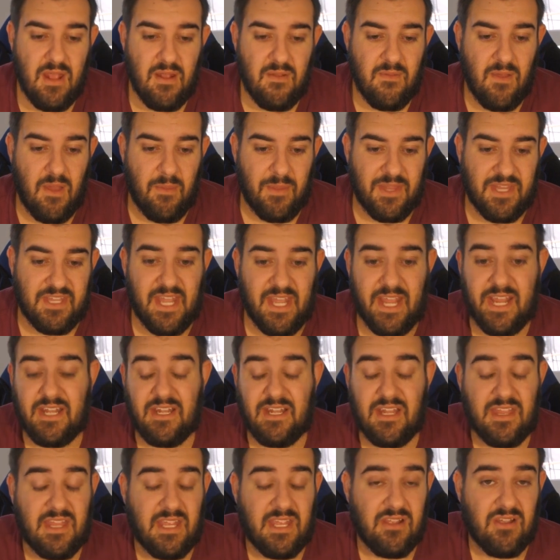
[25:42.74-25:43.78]
I mean, the
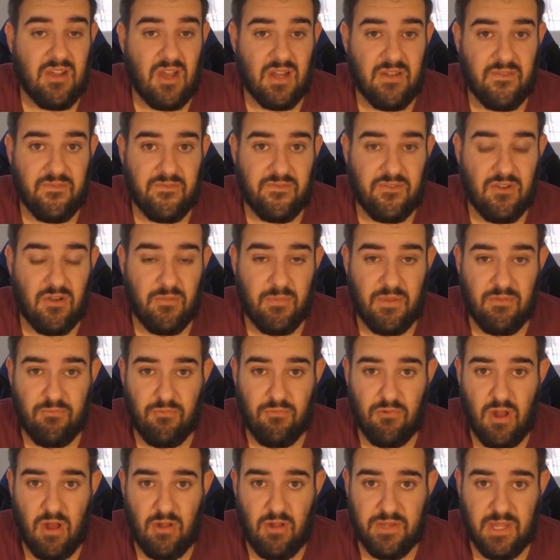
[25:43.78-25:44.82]
Decatur thing kind of got me
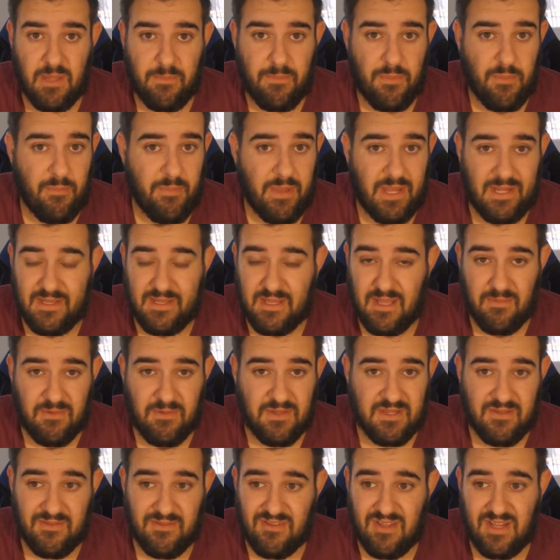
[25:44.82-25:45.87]
rolled up, pent up,
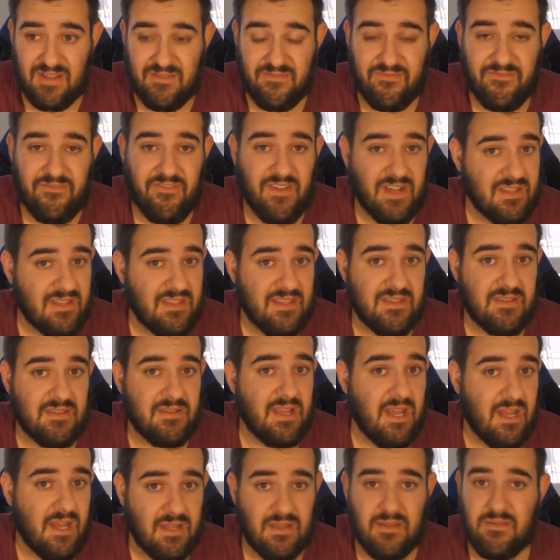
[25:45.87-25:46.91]
because I was like, fuck this
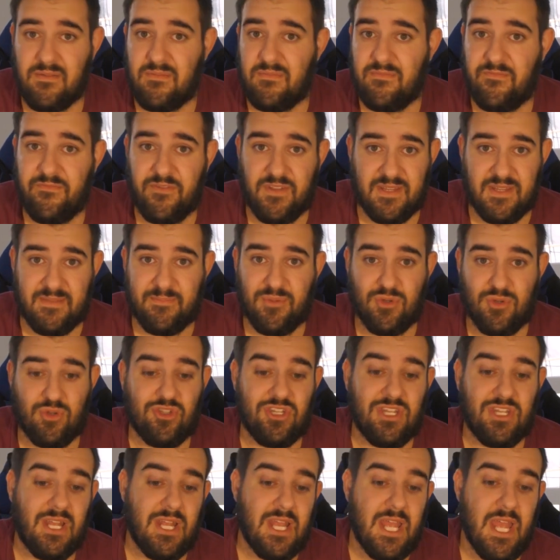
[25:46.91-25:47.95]
cunt for this
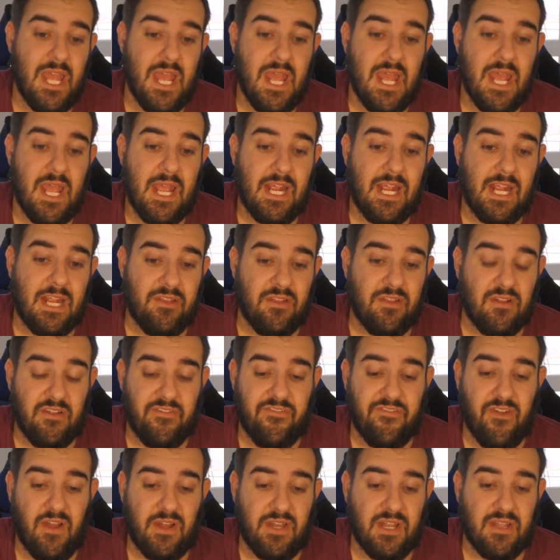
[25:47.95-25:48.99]
bullshit. And then I
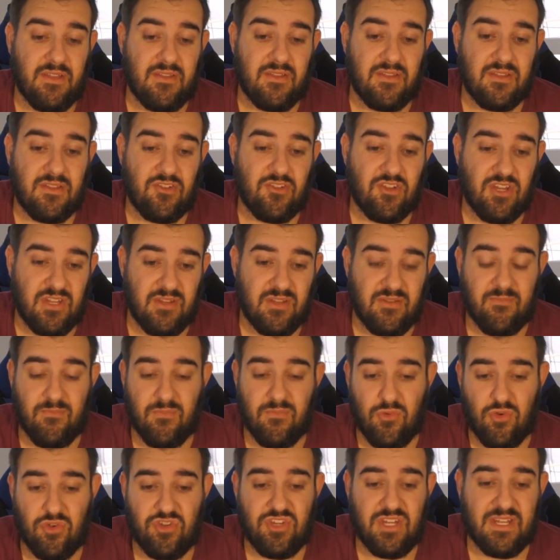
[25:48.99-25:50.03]
find out
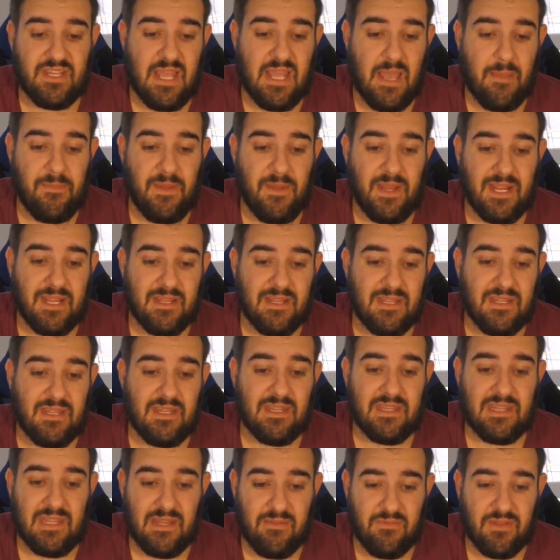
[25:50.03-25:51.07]
more shit's happening, and then
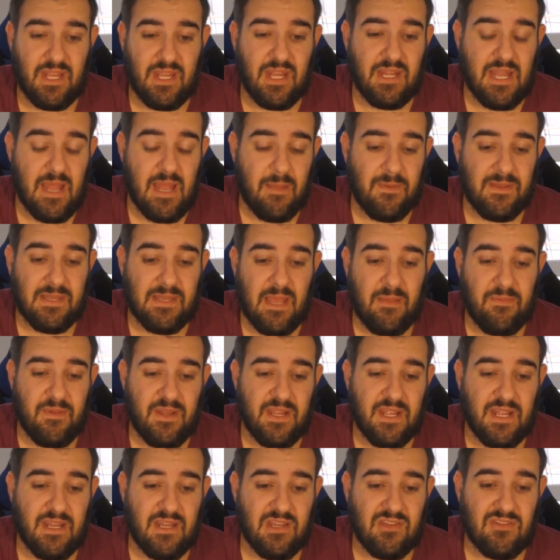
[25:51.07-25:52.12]
this thing with TheKingNappy's
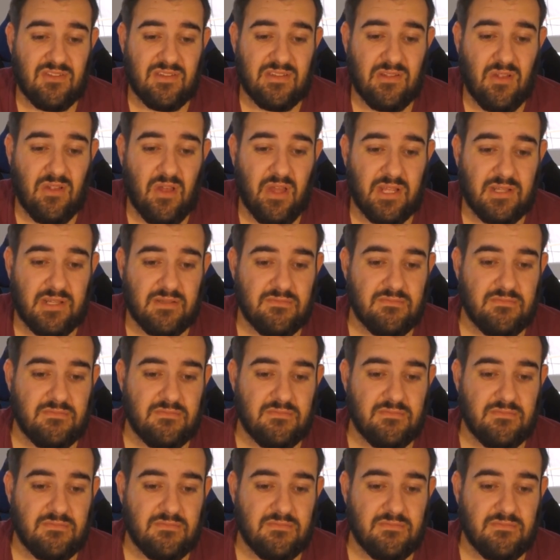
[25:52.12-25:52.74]
happening, and it's just like,